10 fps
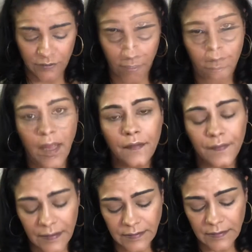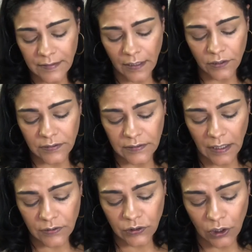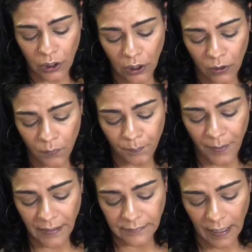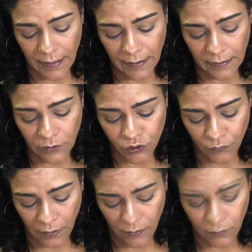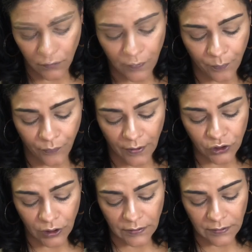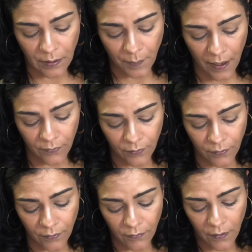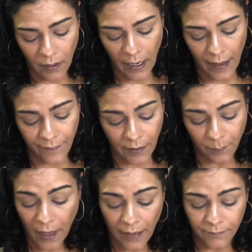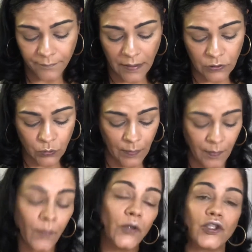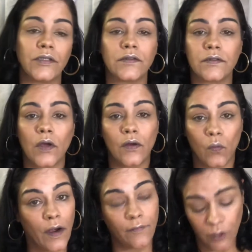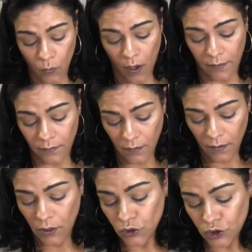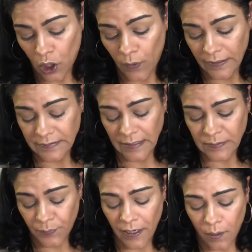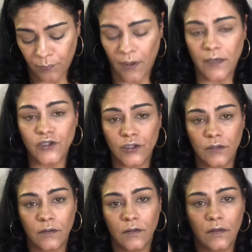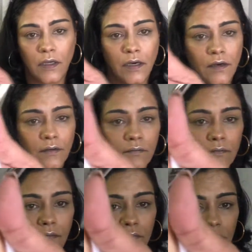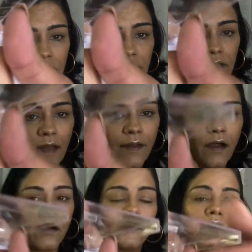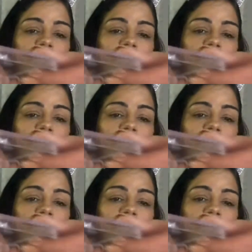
set. This is their Dust Glow Baked Highlighting Trio. Roll the brush into the powder and then apply in sweeping motions wherever you want. So it does bring a brush. Here, this is how they are.